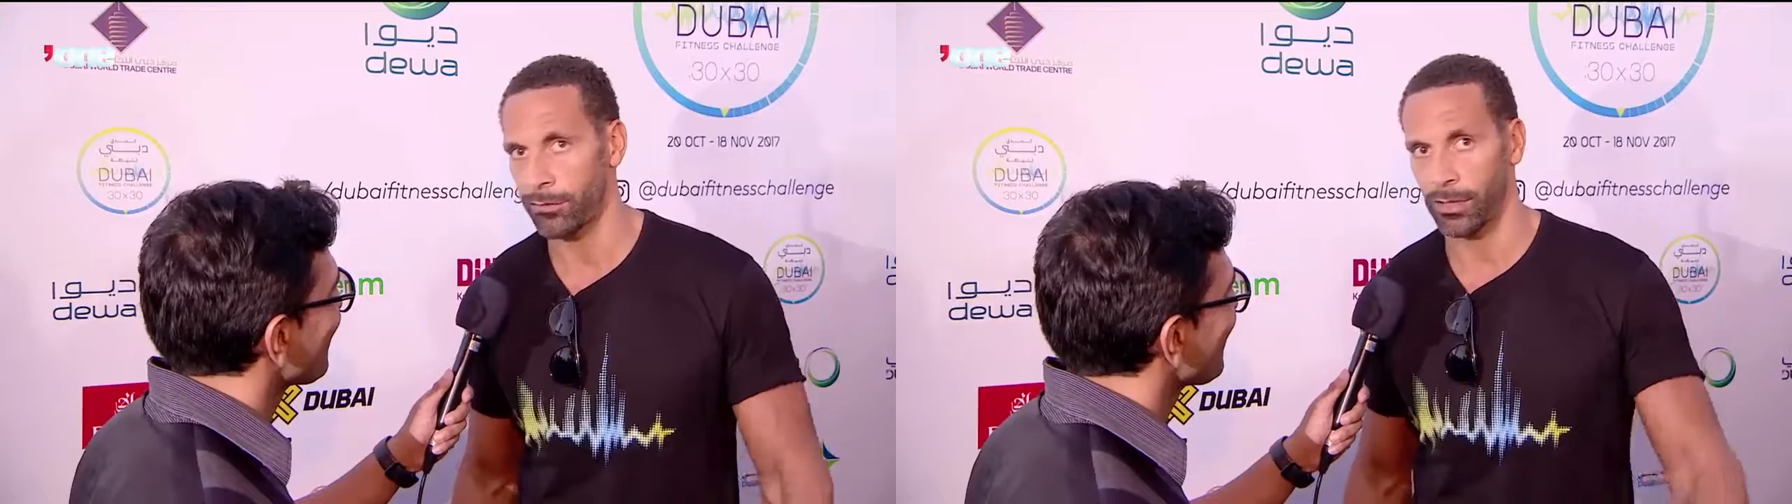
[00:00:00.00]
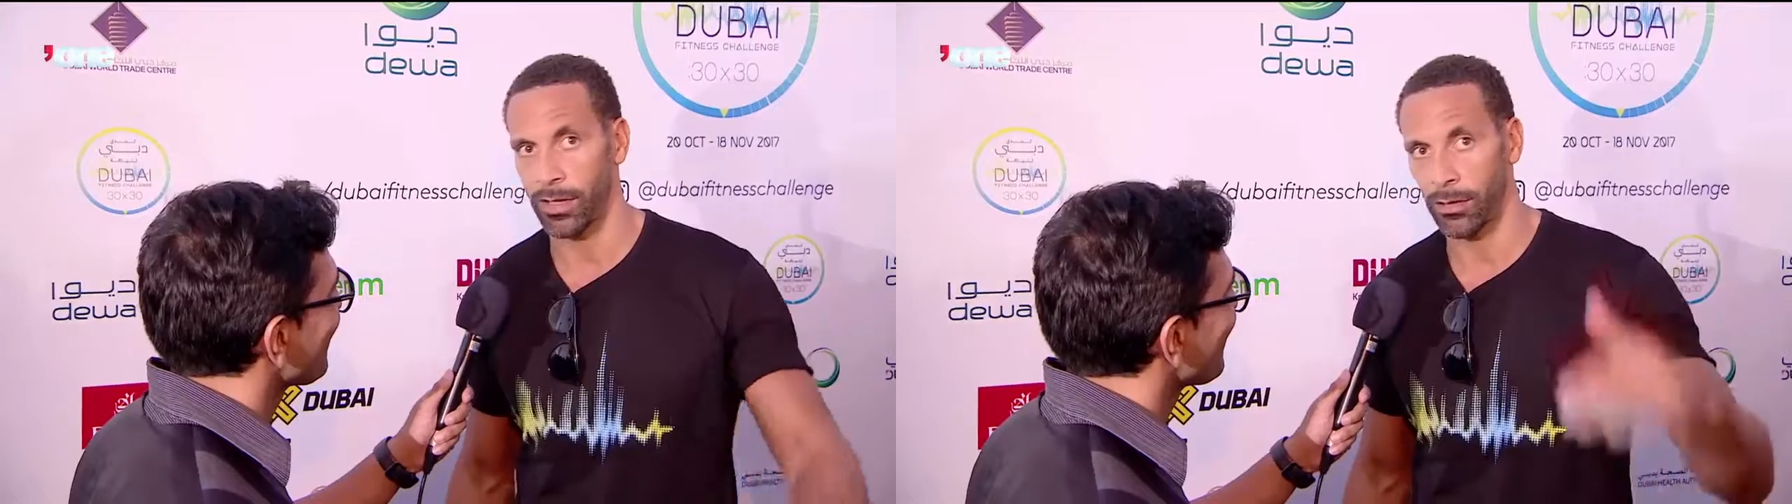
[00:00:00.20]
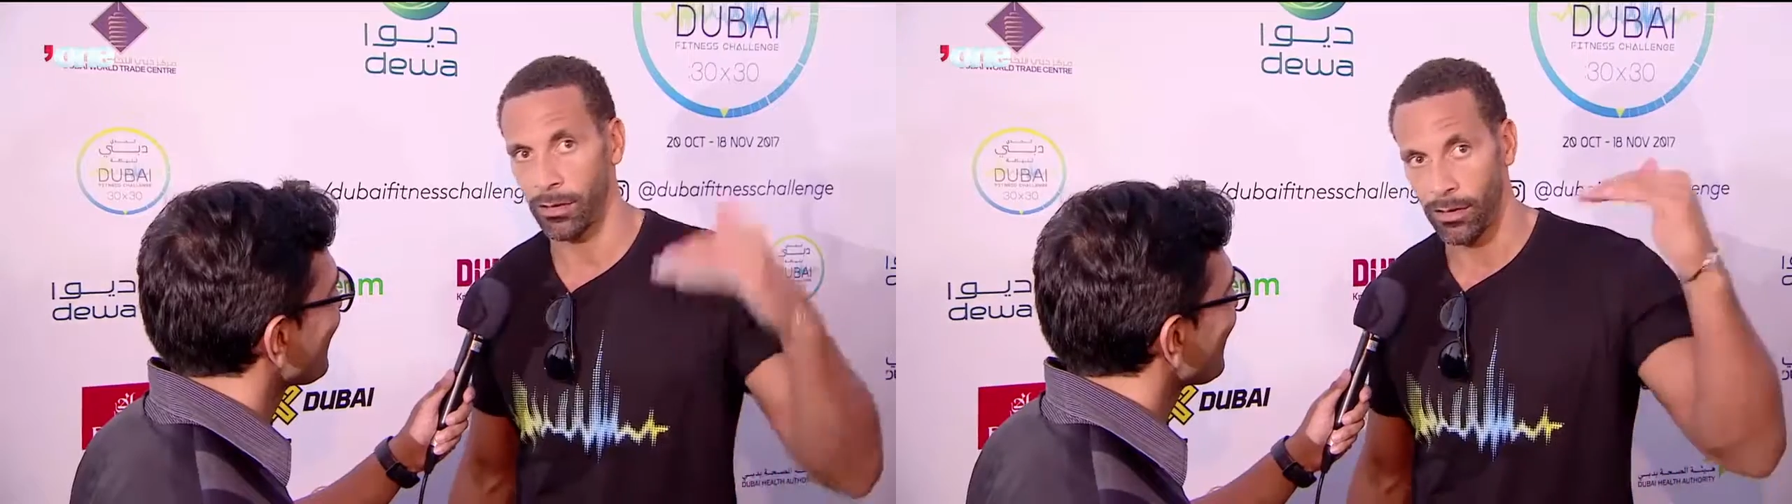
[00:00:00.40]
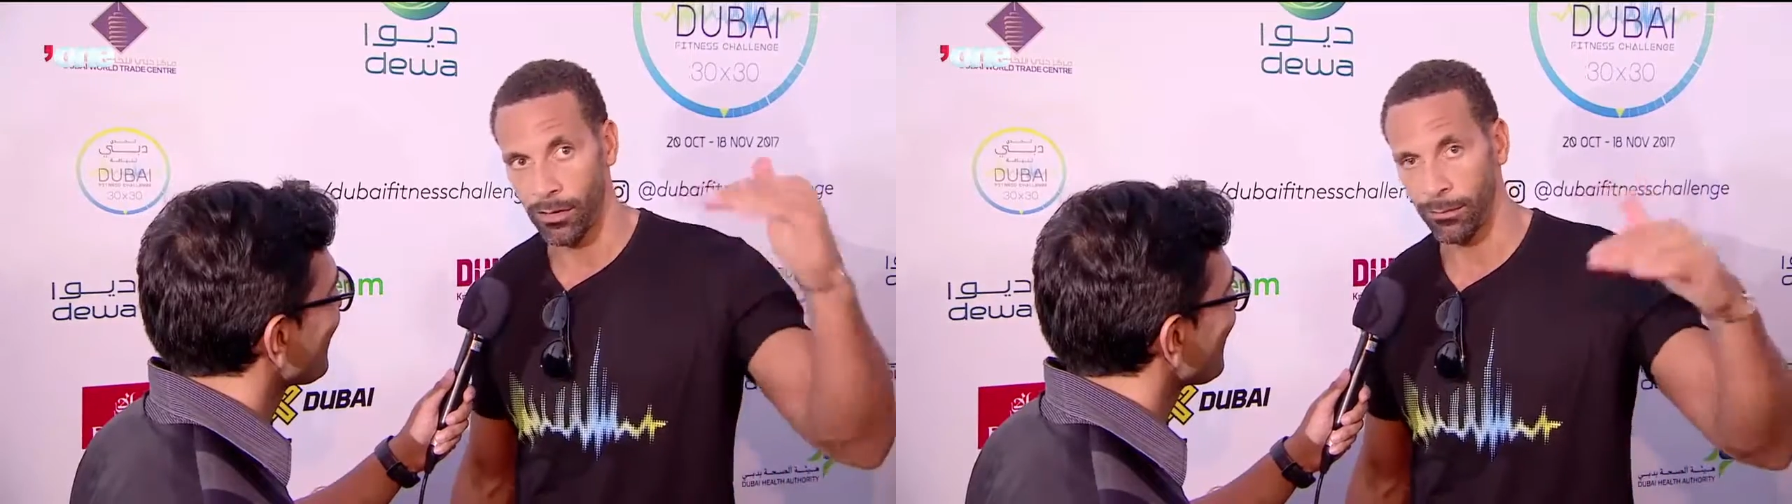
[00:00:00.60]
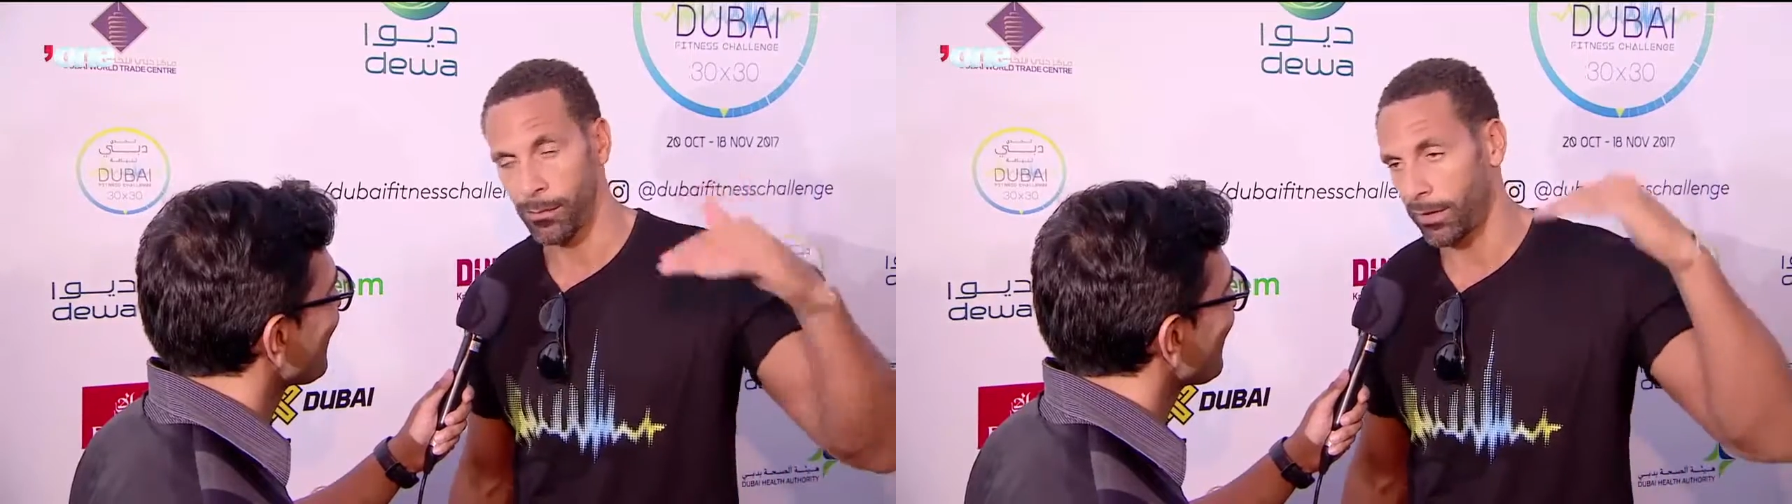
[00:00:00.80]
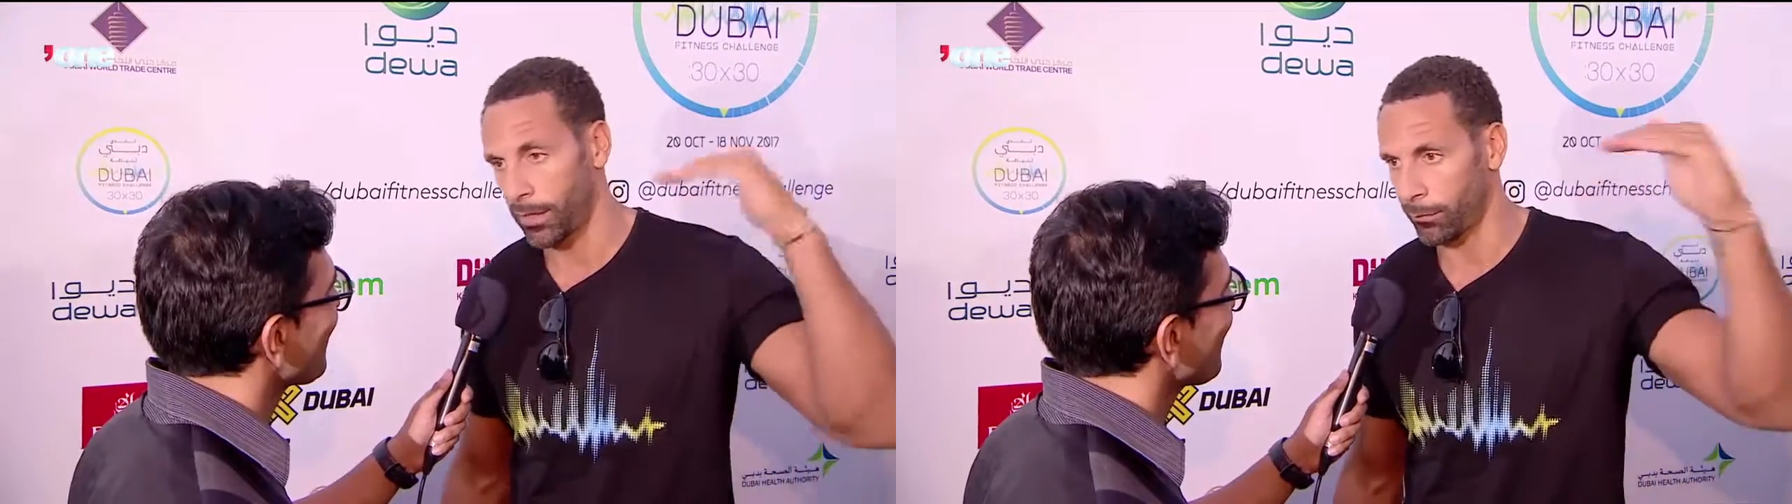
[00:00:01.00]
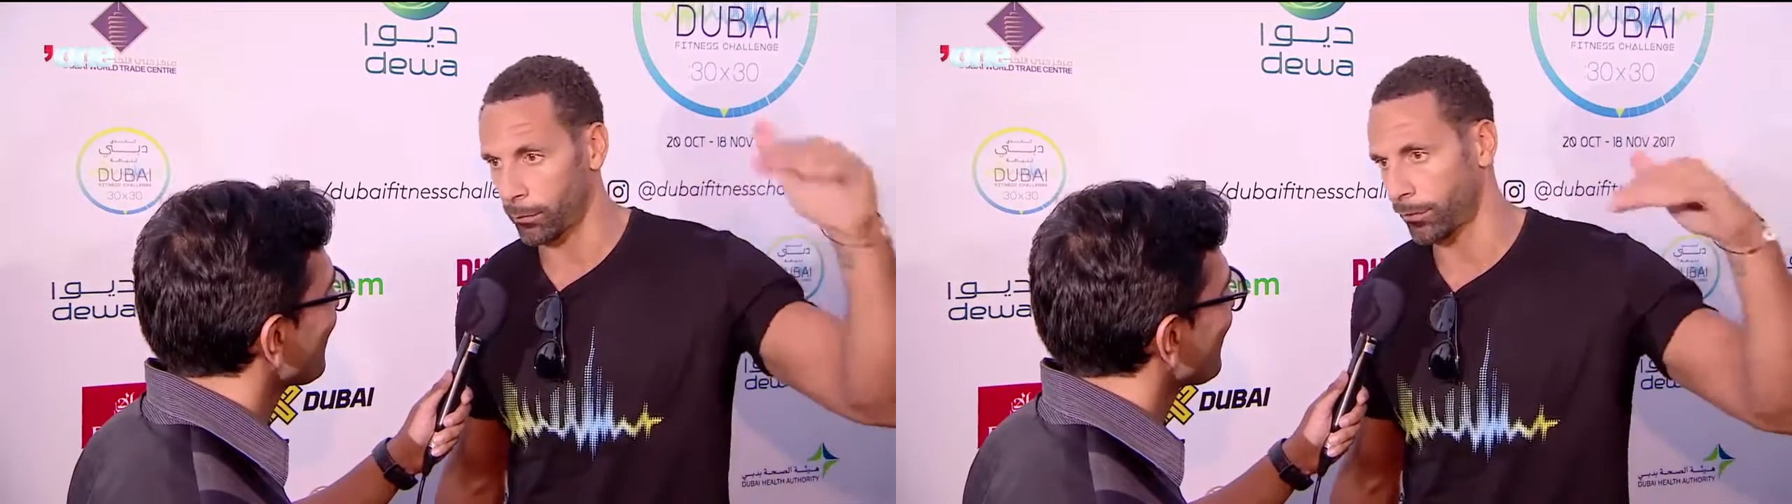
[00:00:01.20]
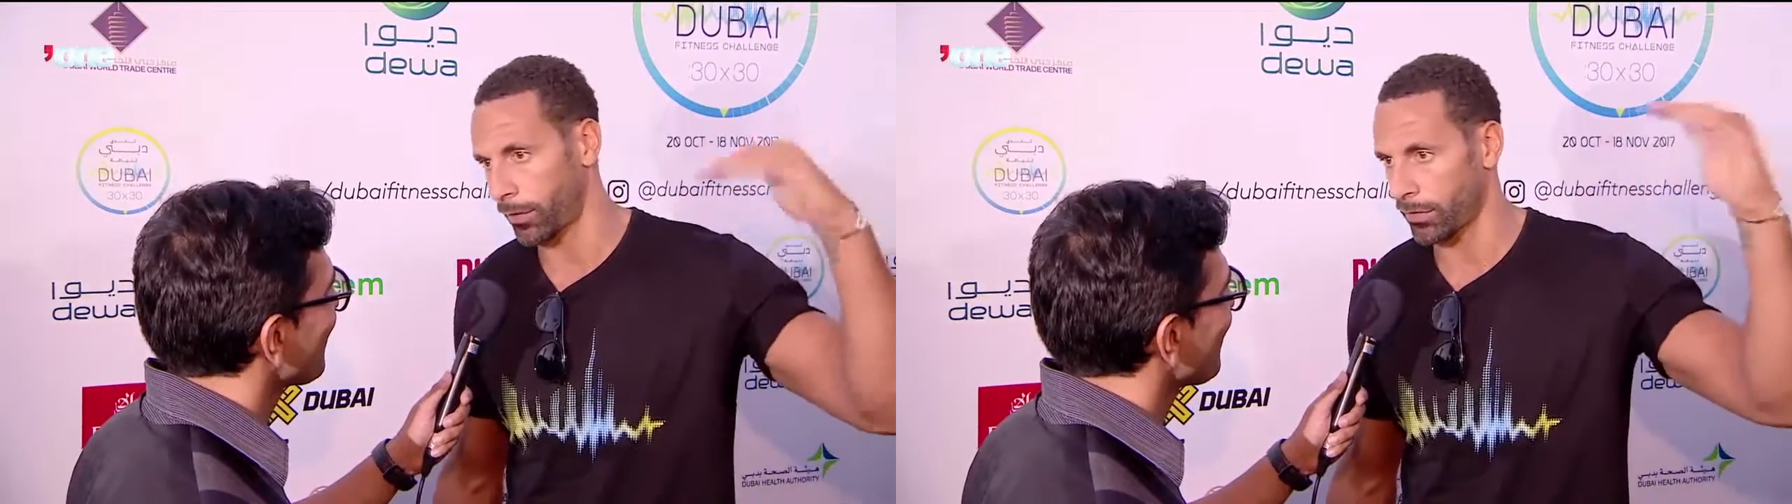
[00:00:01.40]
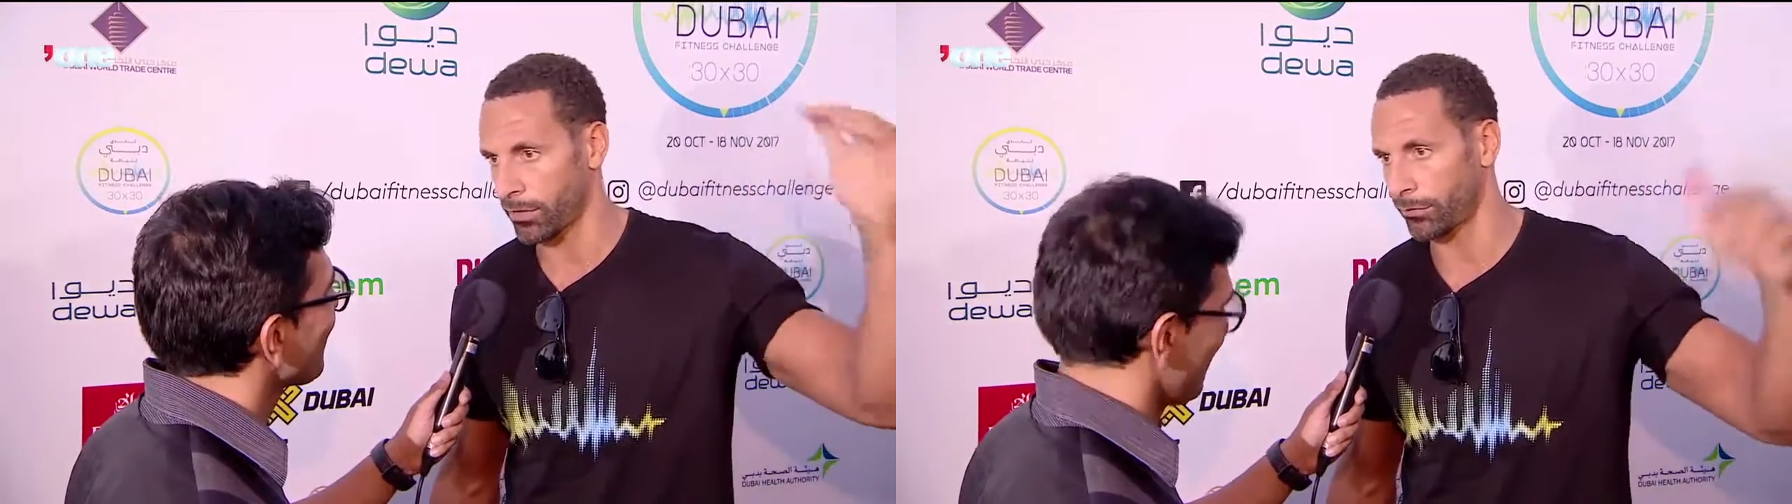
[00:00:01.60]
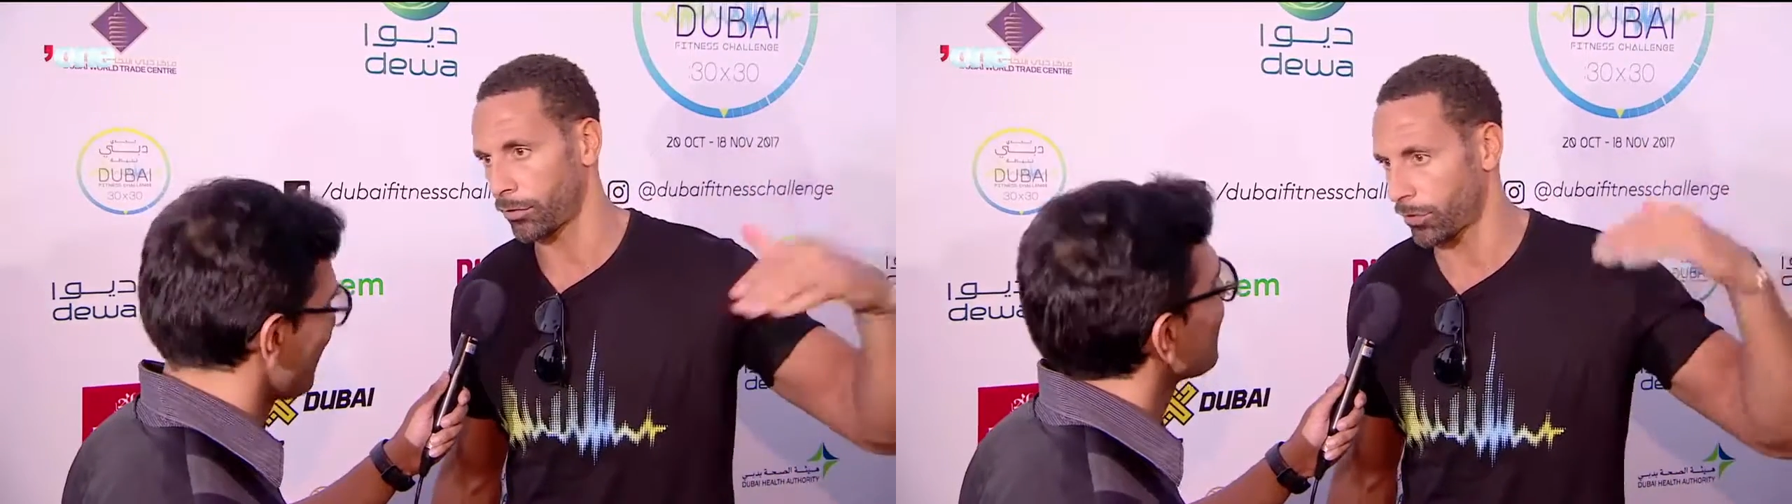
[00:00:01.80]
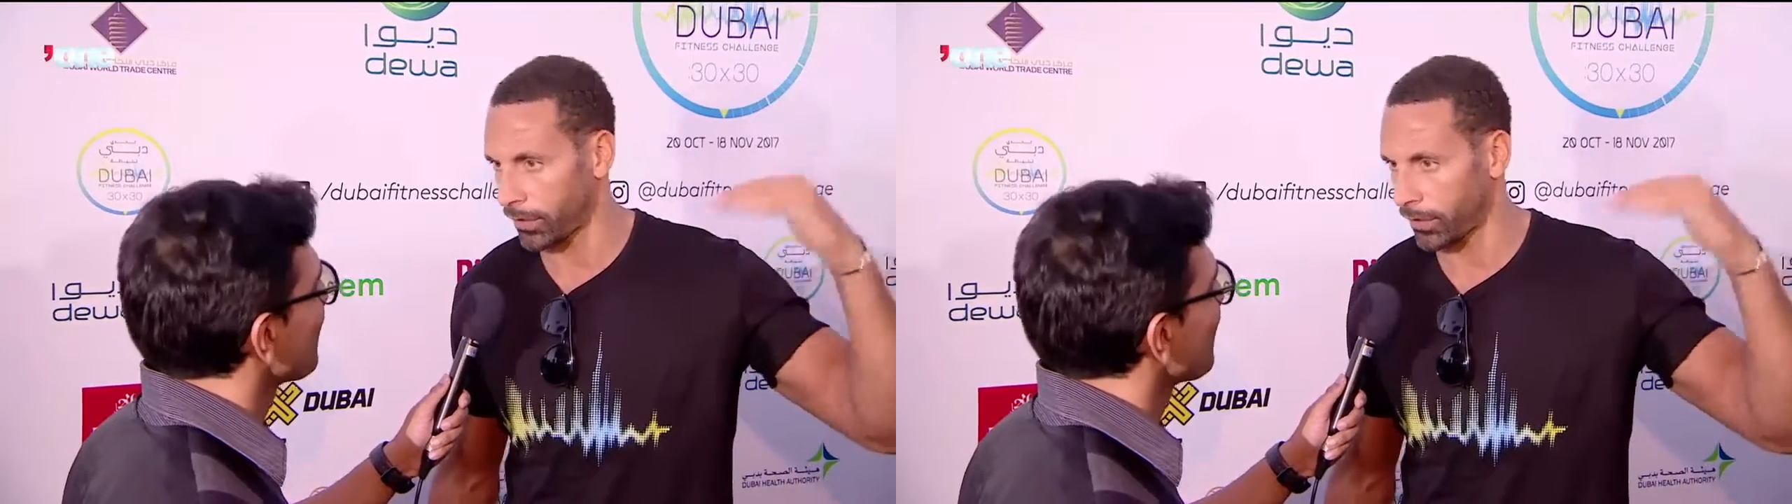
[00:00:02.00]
I have to get many levels first, I have to